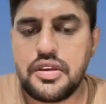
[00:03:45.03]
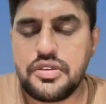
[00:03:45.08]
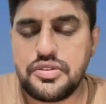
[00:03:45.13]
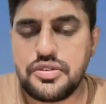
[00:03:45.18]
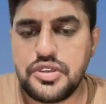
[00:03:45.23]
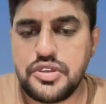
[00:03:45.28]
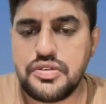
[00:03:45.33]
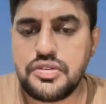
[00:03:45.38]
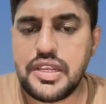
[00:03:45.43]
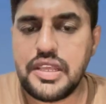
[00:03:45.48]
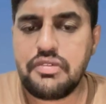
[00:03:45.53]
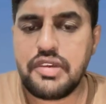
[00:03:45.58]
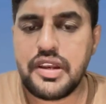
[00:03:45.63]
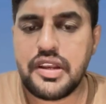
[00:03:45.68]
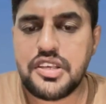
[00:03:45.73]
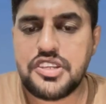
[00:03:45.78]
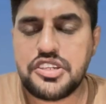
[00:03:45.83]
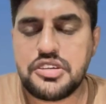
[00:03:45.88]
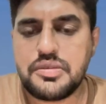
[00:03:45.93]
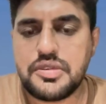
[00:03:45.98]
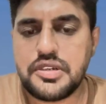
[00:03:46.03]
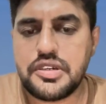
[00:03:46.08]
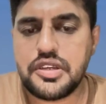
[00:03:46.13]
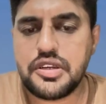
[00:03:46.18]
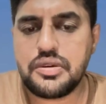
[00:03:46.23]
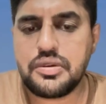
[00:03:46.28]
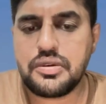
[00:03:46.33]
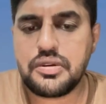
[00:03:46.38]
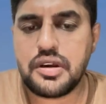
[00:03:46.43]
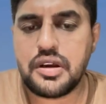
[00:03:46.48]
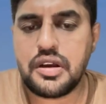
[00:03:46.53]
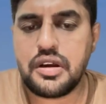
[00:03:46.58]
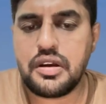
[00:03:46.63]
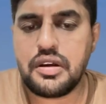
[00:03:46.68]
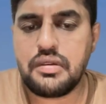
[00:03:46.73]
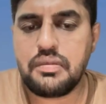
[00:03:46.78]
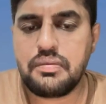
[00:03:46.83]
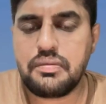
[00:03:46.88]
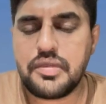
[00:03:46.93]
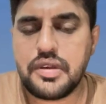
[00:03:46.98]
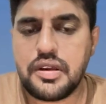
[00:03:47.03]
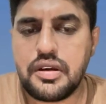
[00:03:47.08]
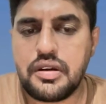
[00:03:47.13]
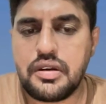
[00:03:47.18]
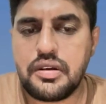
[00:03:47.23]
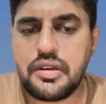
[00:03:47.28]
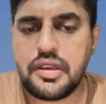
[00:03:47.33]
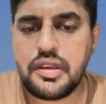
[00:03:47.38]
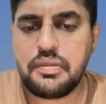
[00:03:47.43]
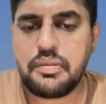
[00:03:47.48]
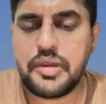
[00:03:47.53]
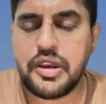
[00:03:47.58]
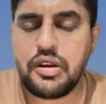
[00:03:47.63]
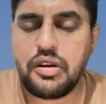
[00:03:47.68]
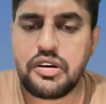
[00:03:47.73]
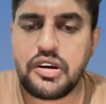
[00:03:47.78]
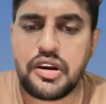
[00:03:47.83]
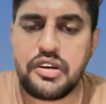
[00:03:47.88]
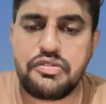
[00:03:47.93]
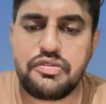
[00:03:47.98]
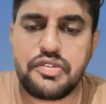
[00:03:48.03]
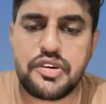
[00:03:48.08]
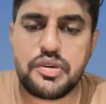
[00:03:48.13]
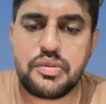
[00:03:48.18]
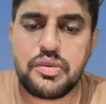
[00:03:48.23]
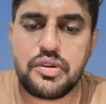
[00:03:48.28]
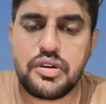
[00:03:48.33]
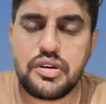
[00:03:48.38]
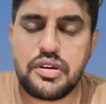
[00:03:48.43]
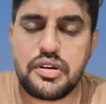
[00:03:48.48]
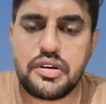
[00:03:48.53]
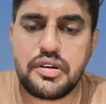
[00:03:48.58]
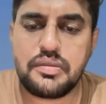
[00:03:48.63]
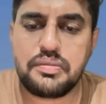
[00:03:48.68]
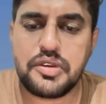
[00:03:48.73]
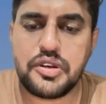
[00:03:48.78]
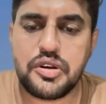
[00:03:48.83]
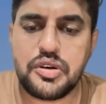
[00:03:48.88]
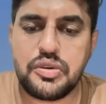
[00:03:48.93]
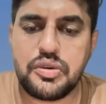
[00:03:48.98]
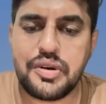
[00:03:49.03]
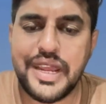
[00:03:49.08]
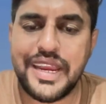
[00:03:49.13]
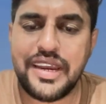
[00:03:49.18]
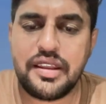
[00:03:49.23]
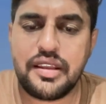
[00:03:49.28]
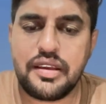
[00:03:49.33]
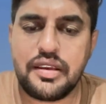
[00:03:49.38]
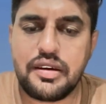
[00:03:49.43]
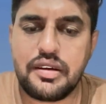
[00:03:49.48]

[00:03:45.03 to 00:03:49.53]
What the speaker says: So usually when customer it may not comfortable to write